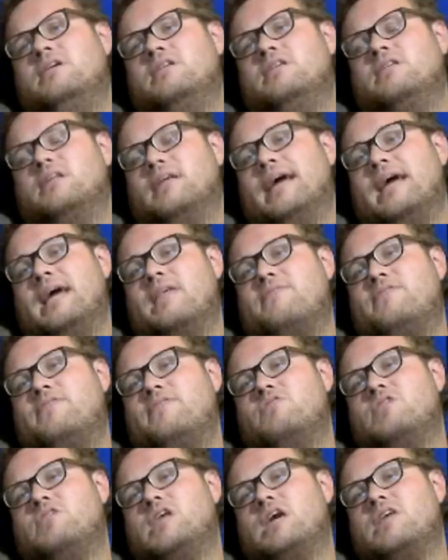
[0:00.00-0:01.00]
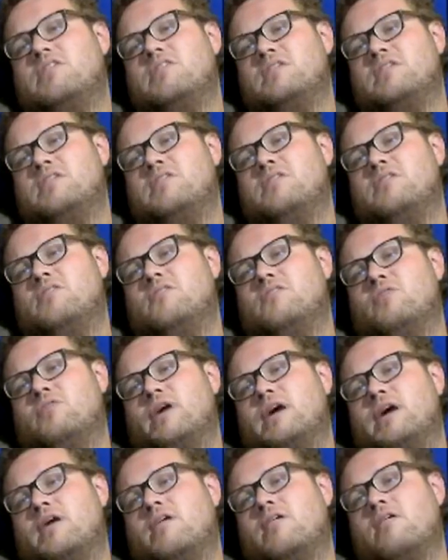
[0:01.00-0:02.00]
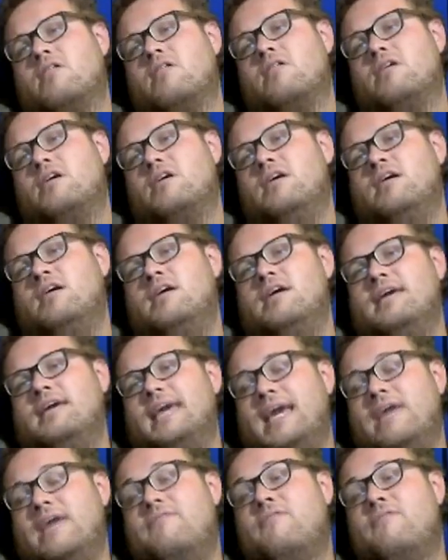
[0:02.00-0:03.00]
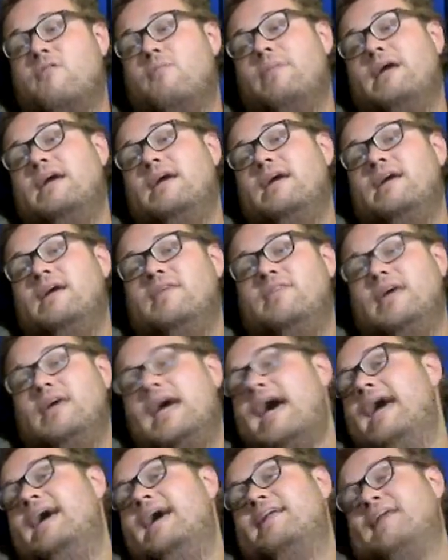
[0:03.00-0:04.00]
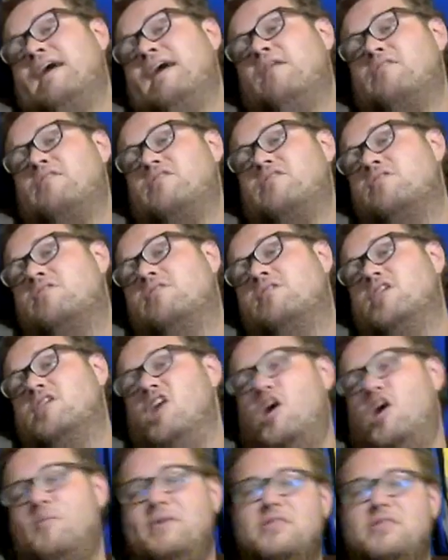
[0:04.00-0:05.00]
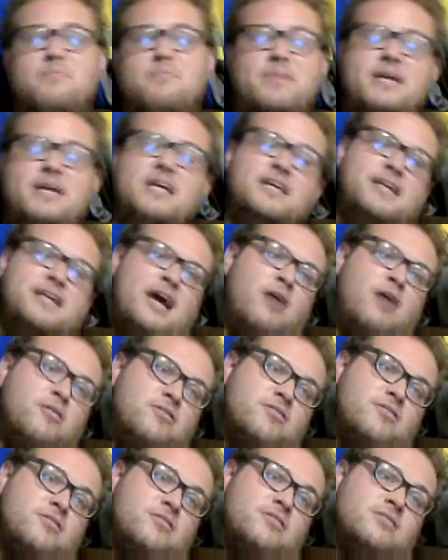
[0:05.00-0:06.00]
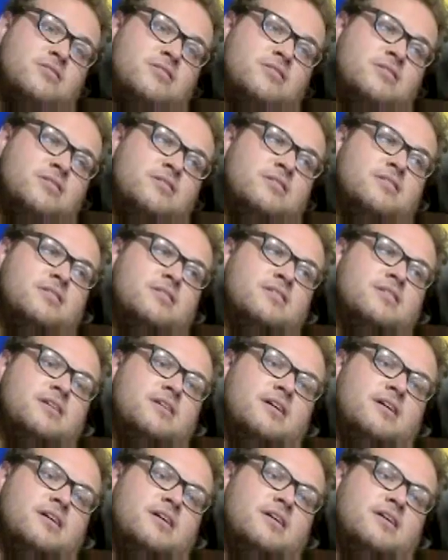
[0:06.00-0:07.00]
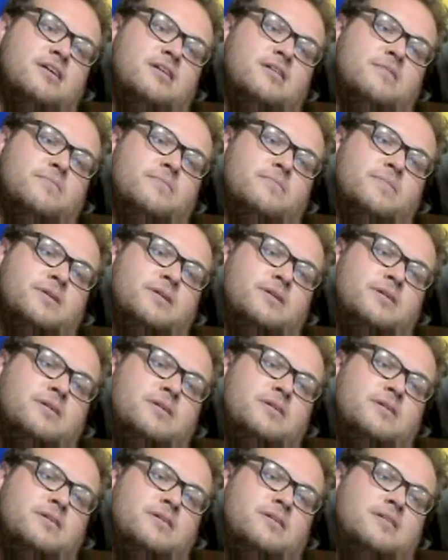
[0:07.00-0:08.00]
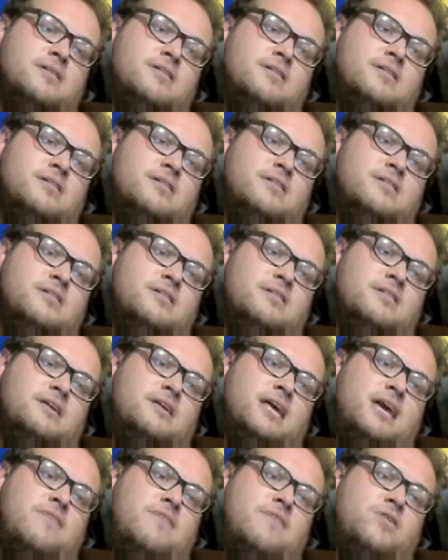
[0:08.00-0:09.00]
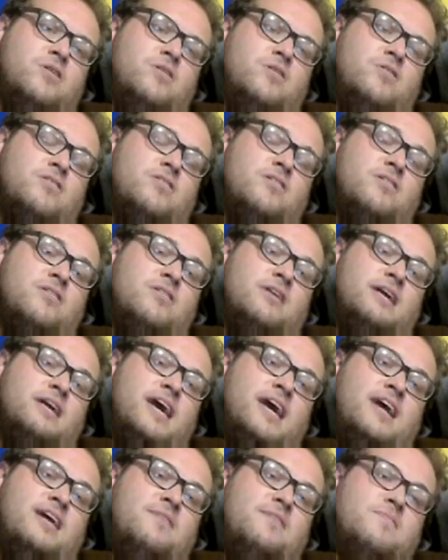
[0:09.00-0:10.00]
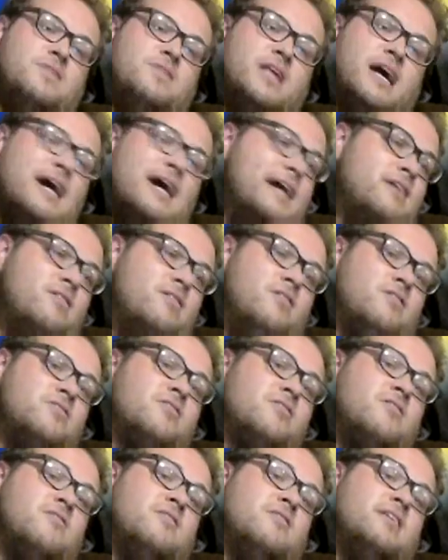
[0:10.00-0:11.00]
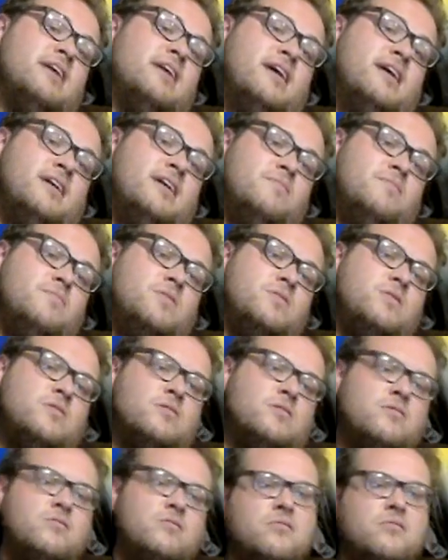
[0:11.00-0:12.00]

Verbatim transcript: the last few seasons where Keith will be the A announcer, I'll be the B announcer. Um, Keith calls certain games, I call certain games.